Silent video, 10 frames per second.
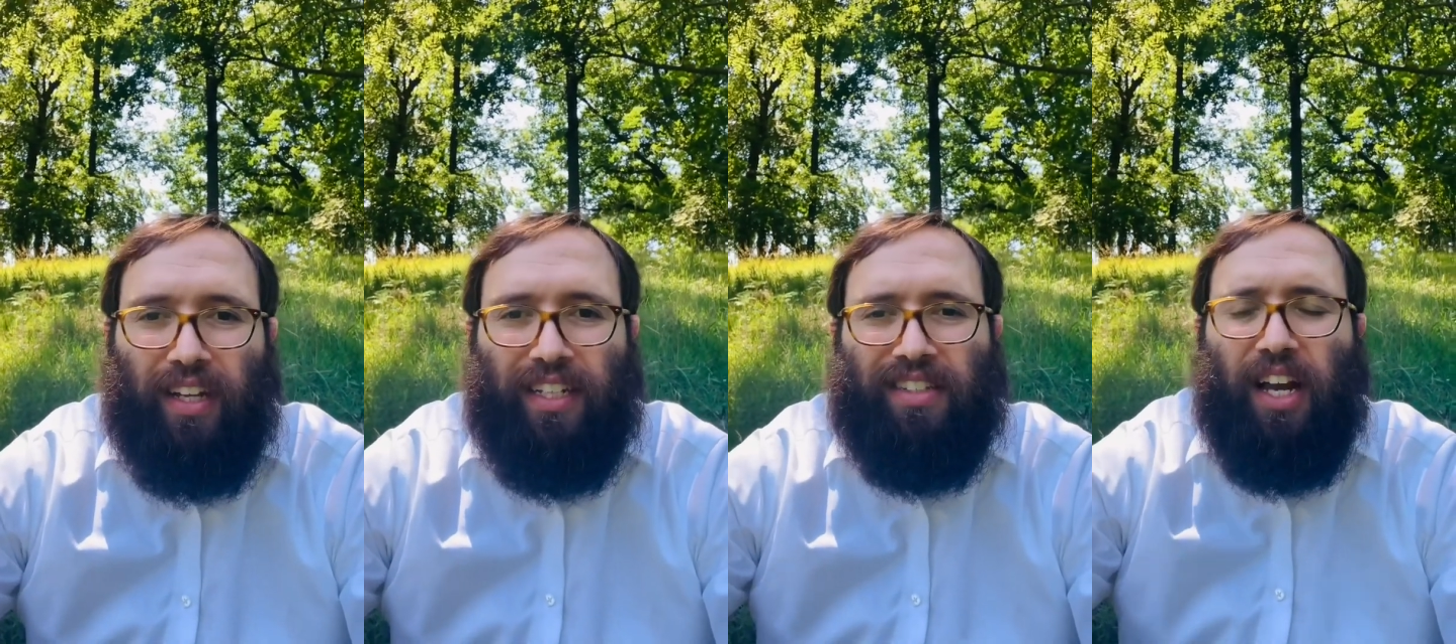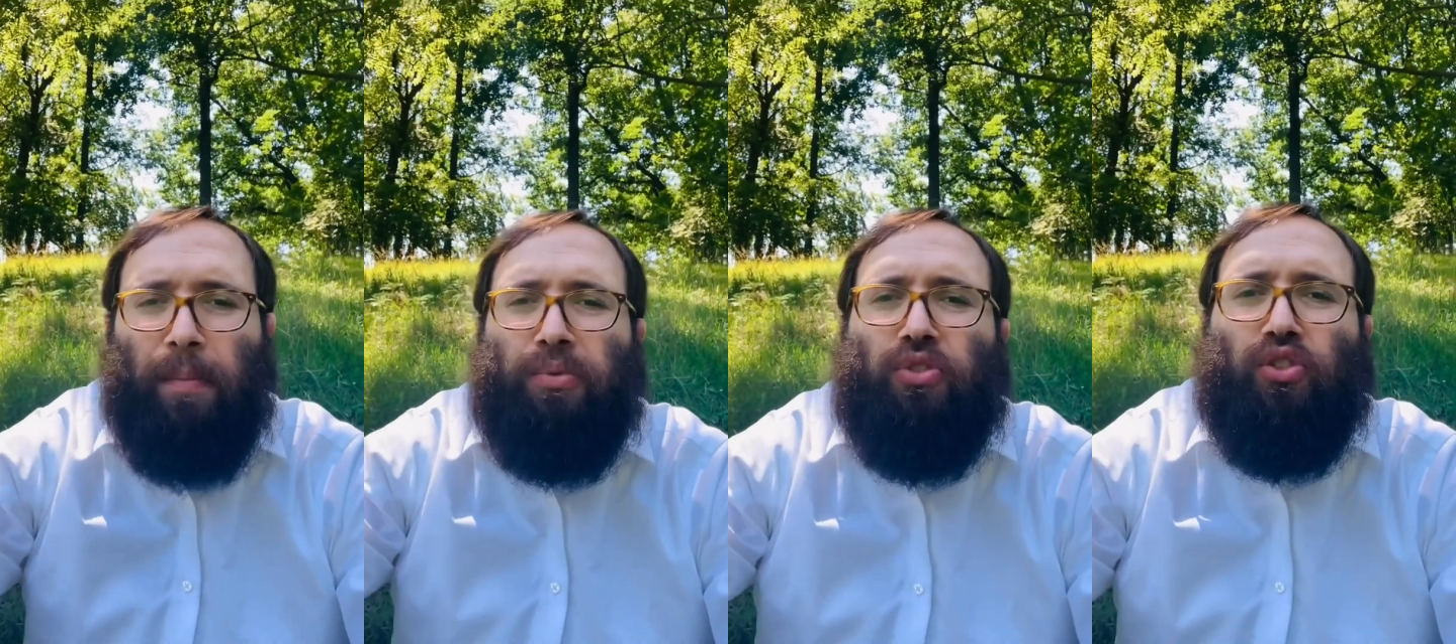It's
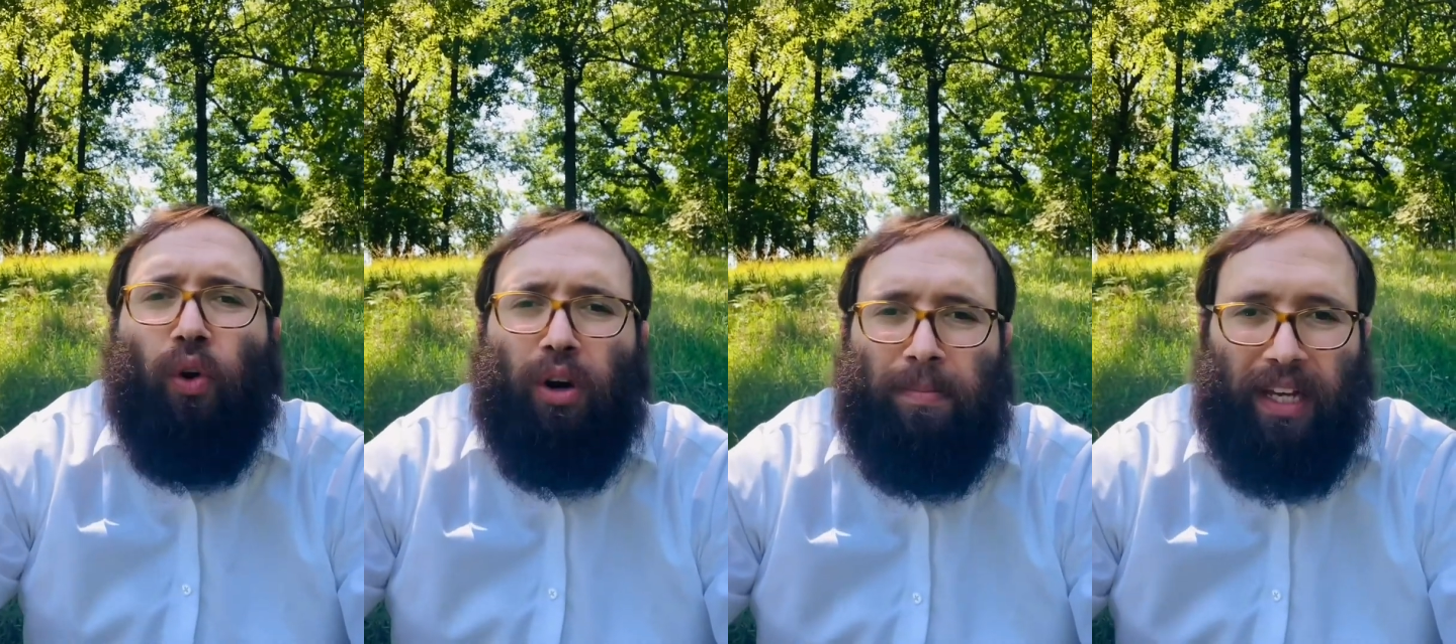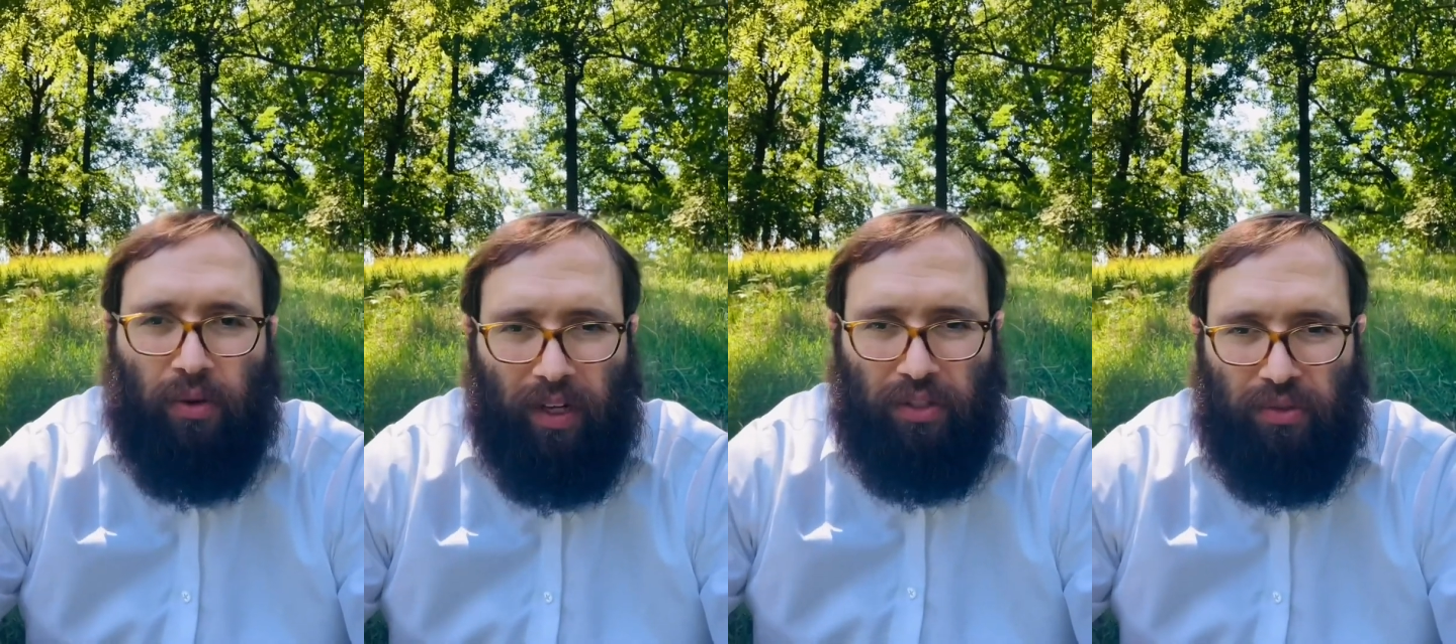absorbing
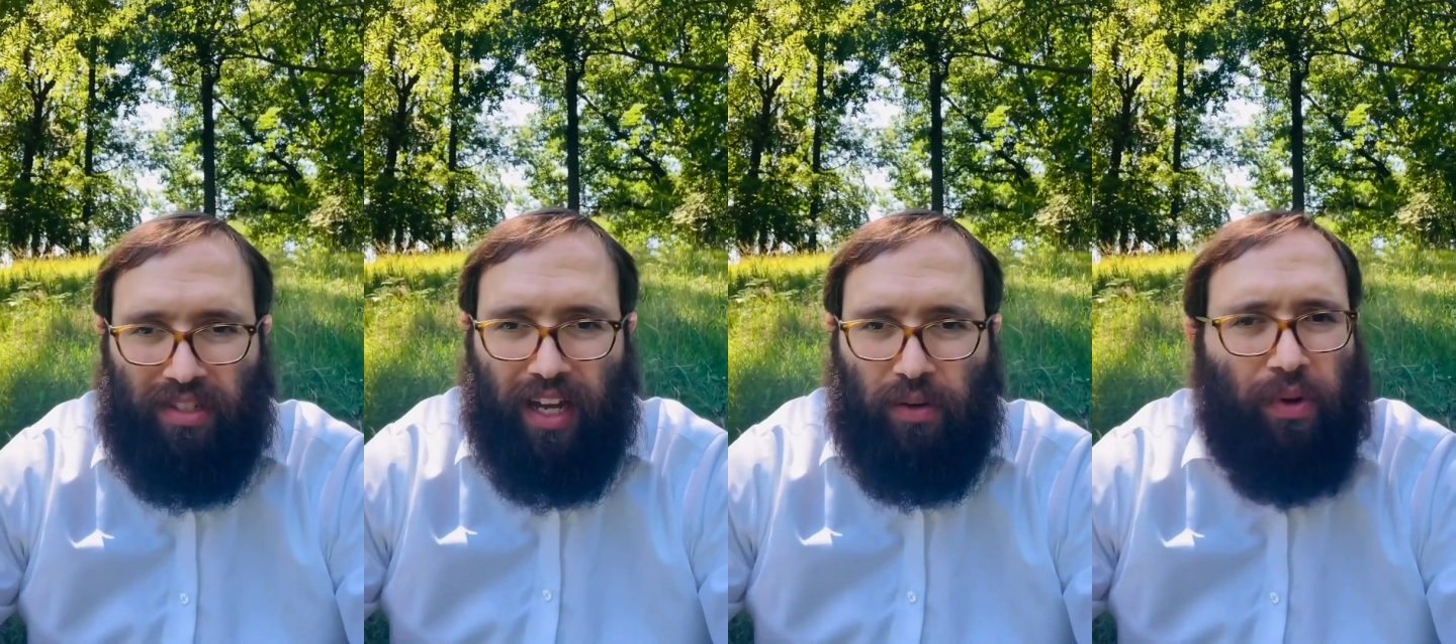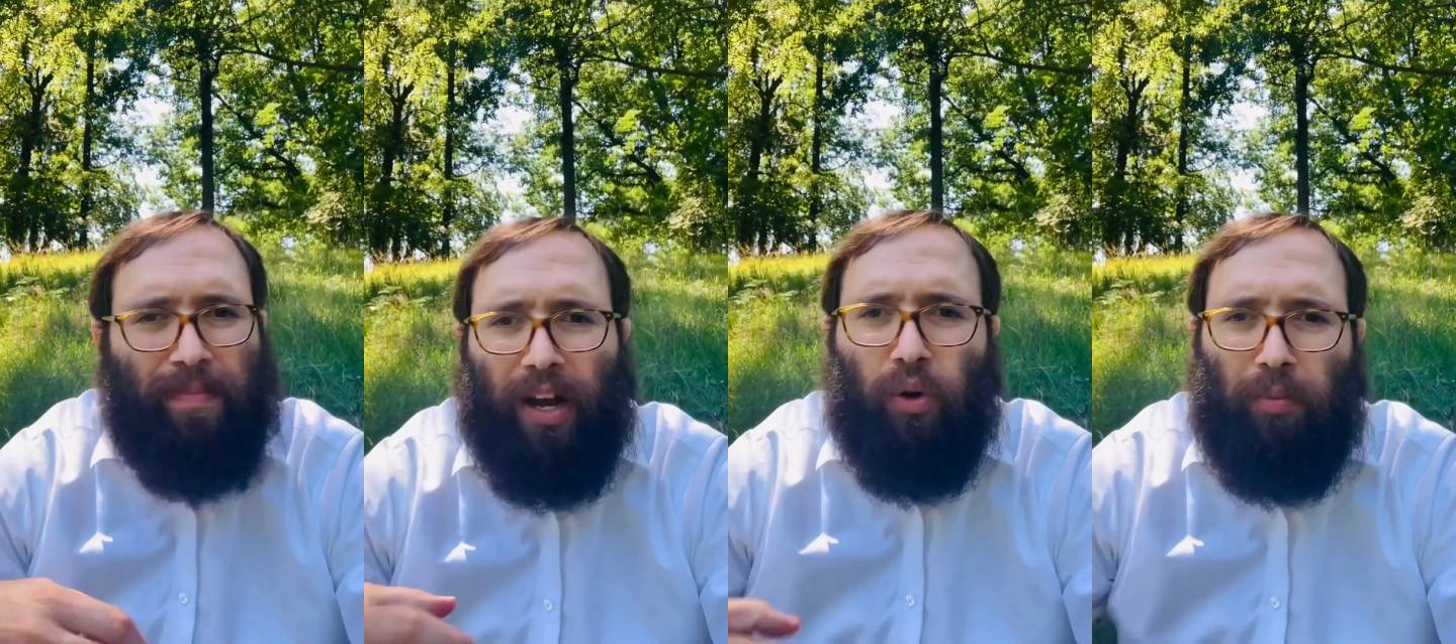what you said with
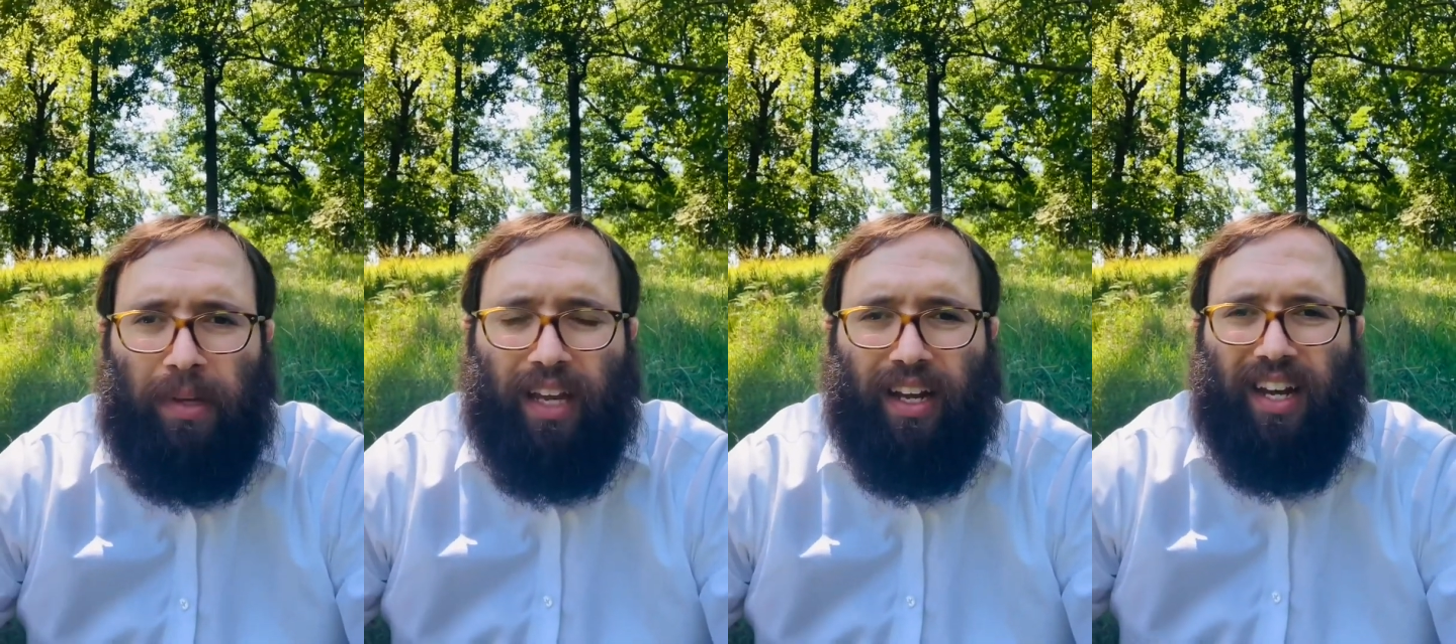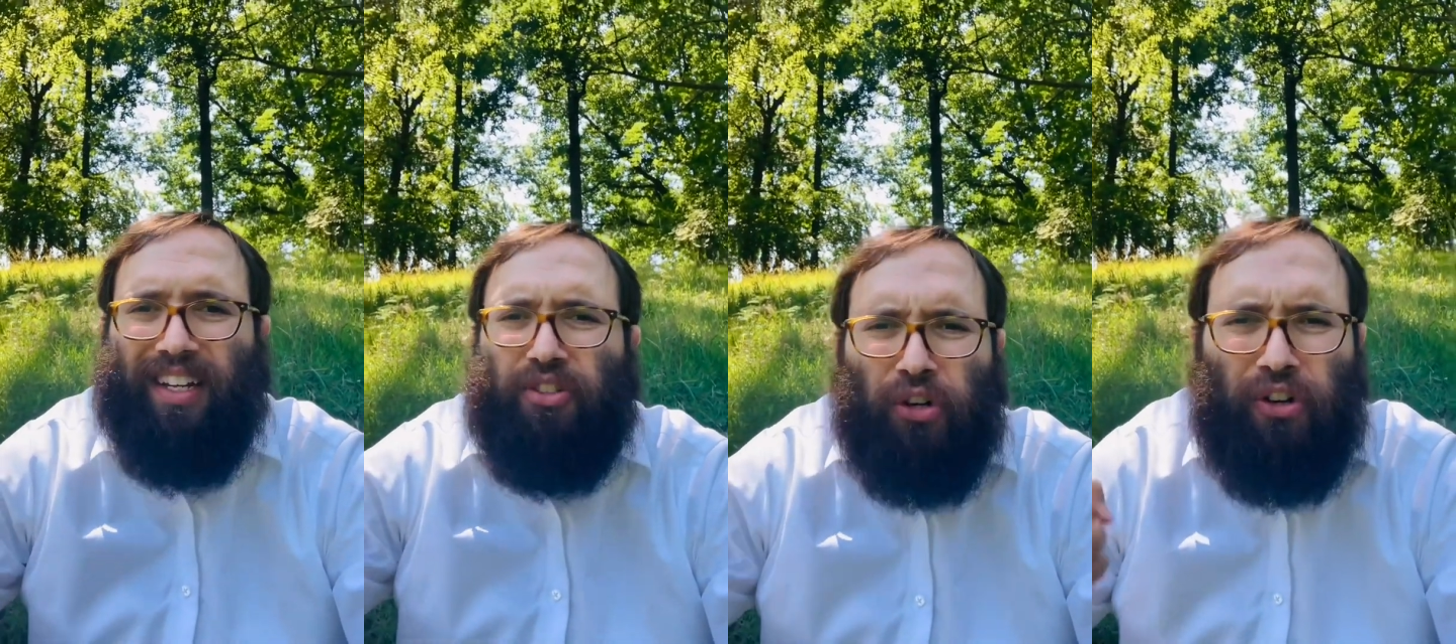my whole being,
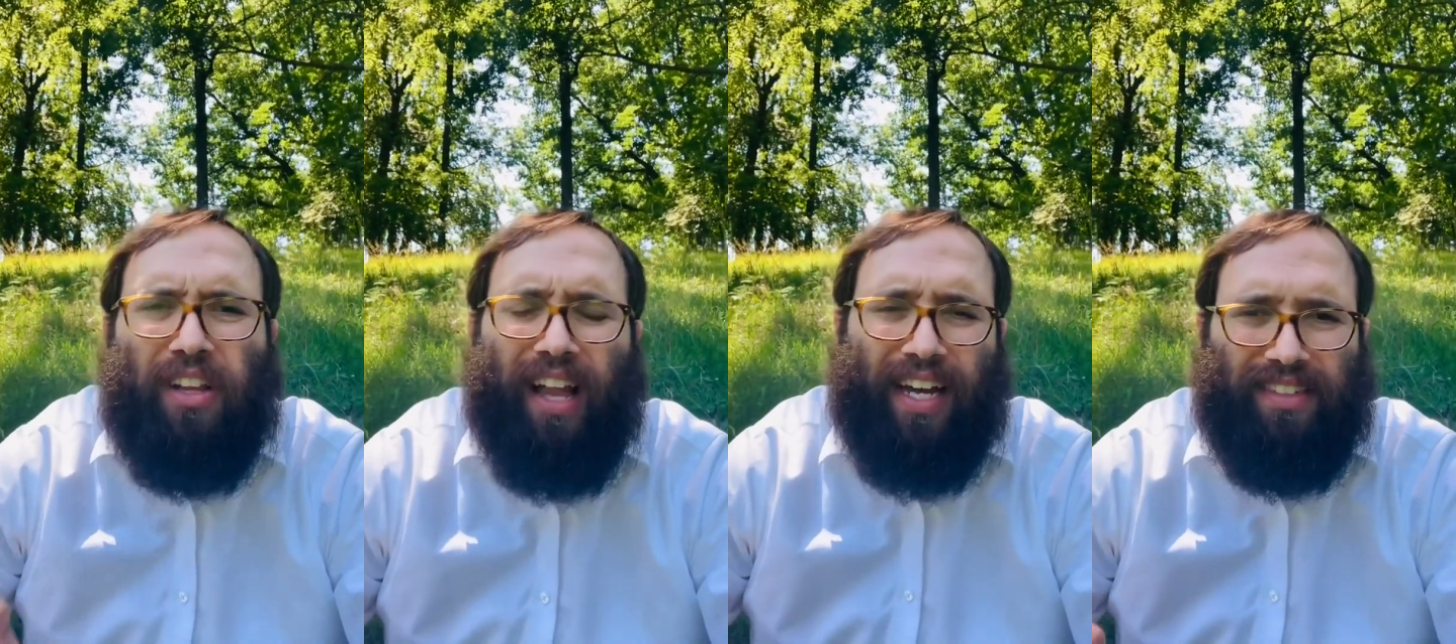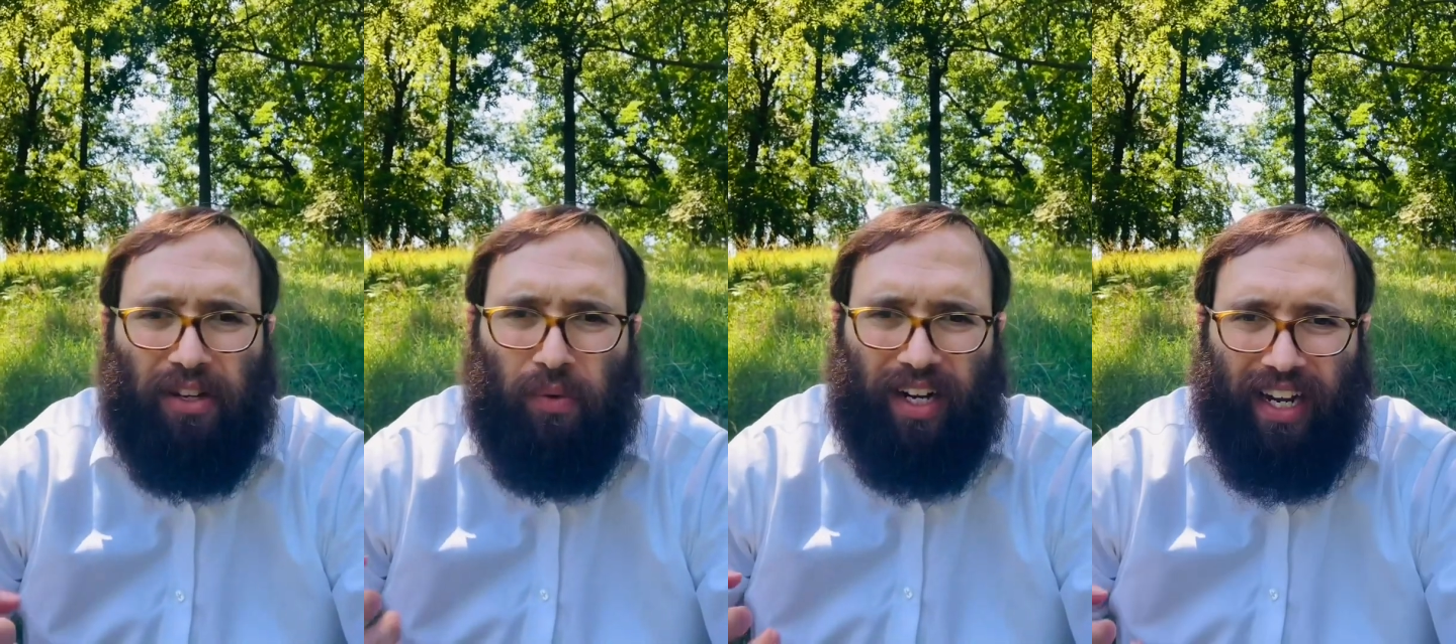
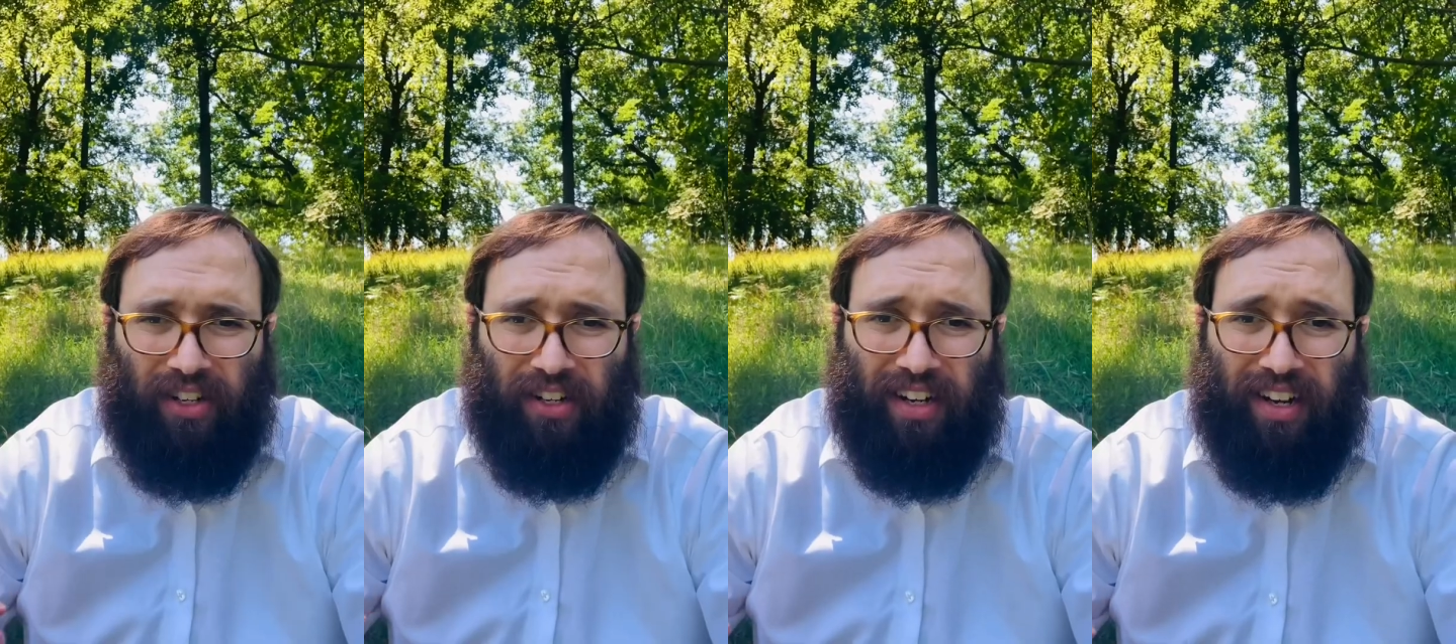internalizing what I heard.